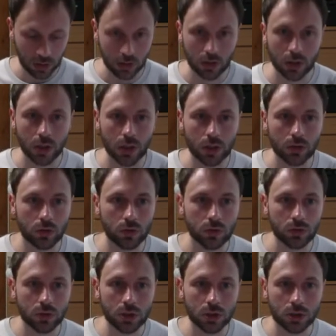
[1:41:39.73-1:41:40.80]
and
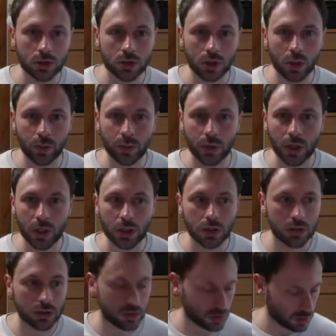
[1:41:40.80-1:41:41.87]
only apply
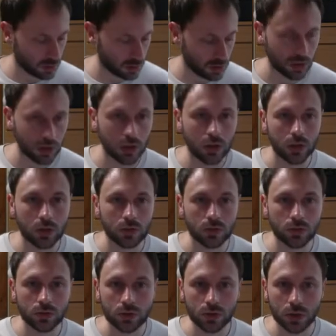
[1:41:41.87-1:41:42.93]
it
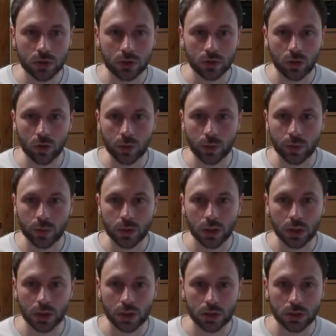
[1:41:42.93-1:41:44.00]
to the top
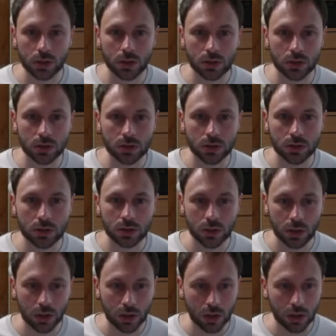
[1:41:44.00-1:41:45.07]
like this,
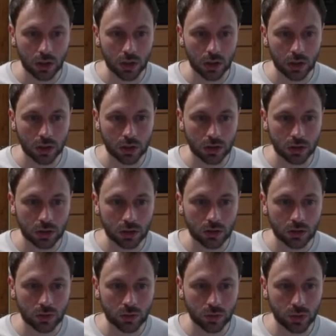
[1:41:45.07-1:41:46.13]
and
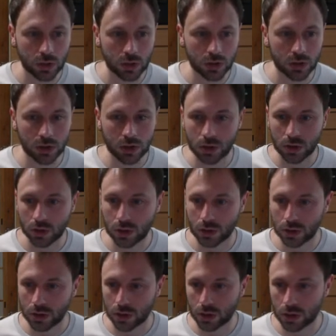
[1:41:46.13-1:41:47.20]
little bit
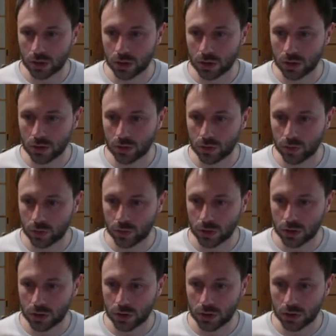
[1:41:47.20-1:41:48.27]
here and little
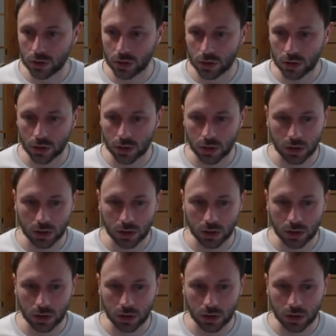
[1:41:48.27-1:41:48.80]
bit here.